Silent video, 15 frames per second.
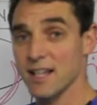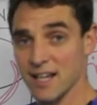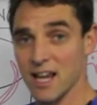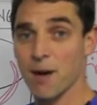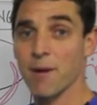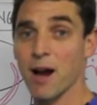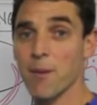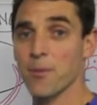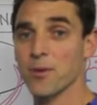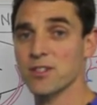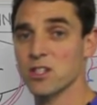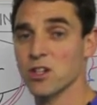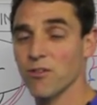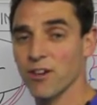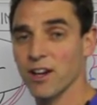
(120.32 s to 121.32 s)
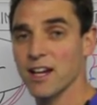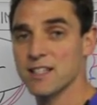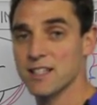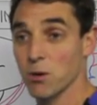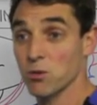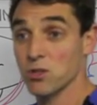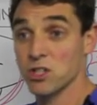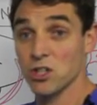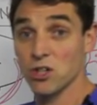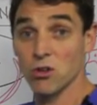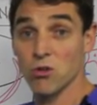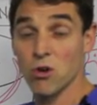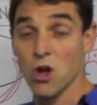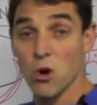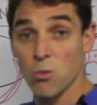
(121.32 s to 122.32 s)
and coming up on Skill for Kids that will
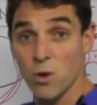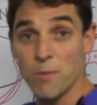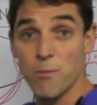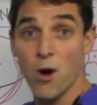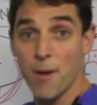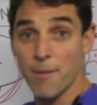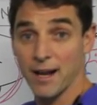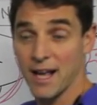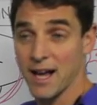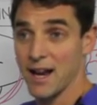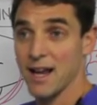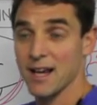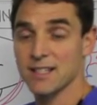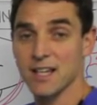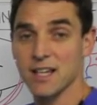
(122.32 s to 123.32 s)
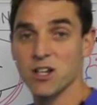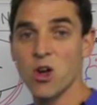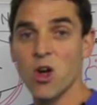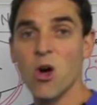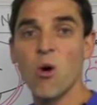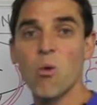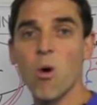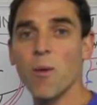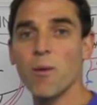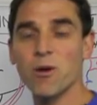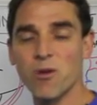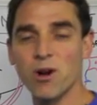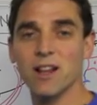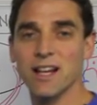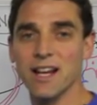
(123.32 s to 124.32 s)
deal with biomechanics and what we
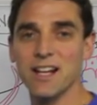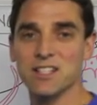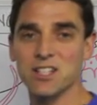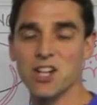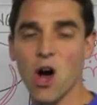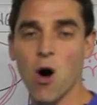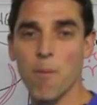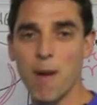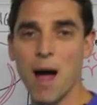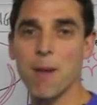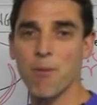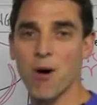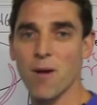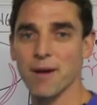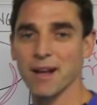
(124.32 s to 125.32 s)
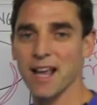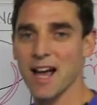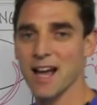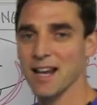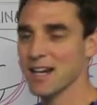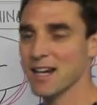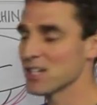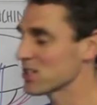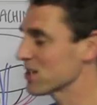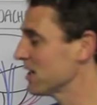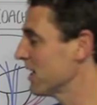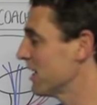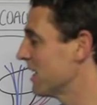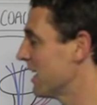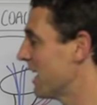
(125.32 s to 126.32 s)
really need to know about biomechanics
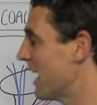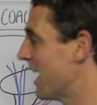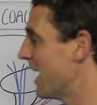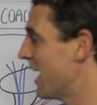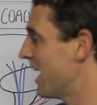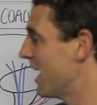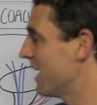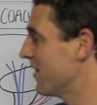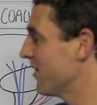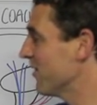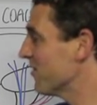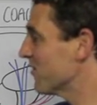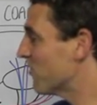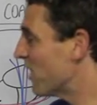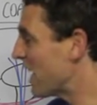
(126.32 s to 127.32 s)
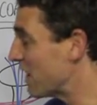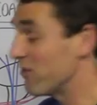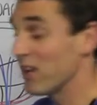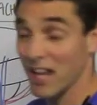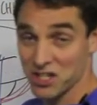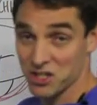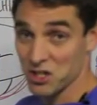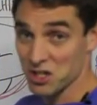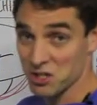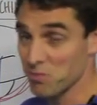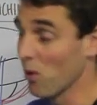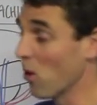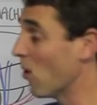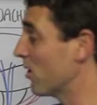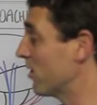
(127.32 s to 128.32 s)
in relation to
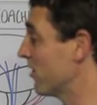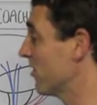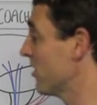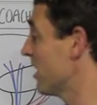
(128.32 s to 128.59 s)
sport.